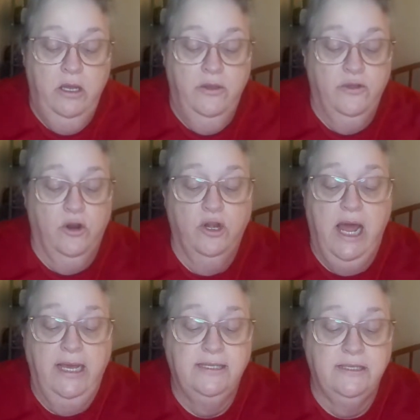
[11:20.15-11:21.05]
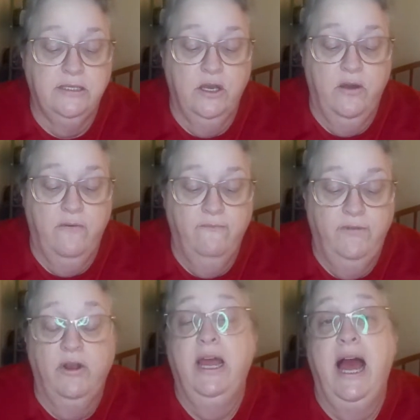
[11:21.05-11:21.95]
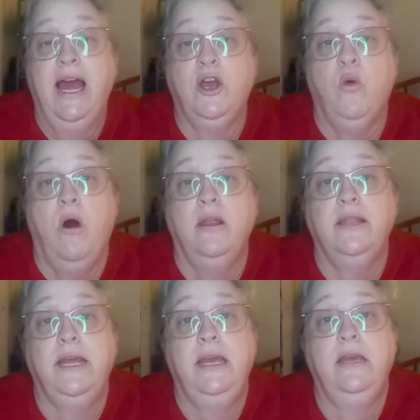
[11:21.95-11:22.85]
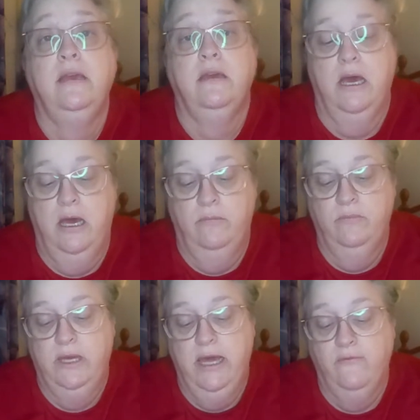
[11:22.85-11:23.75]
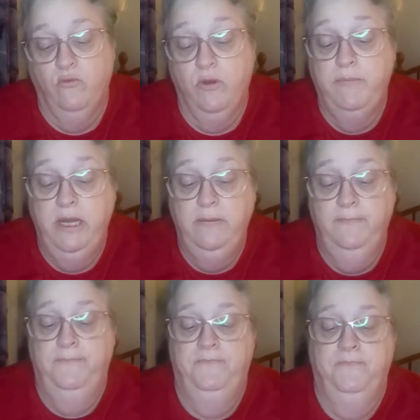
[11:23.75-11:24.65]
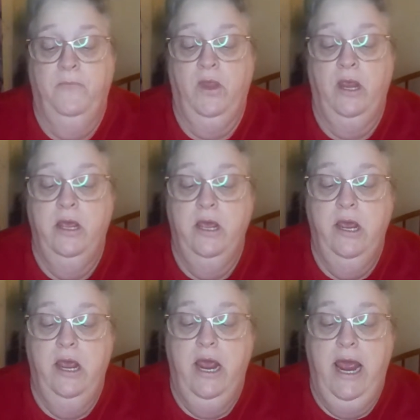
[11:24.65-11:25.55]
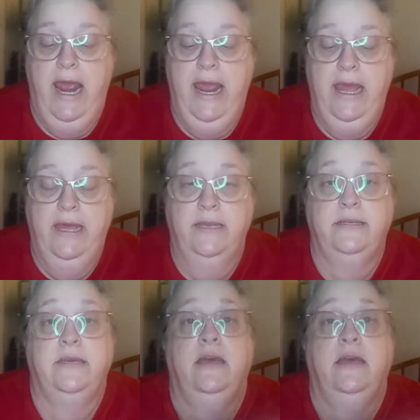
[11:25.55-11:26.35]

They're a nice, very high quality kind of ribbon. And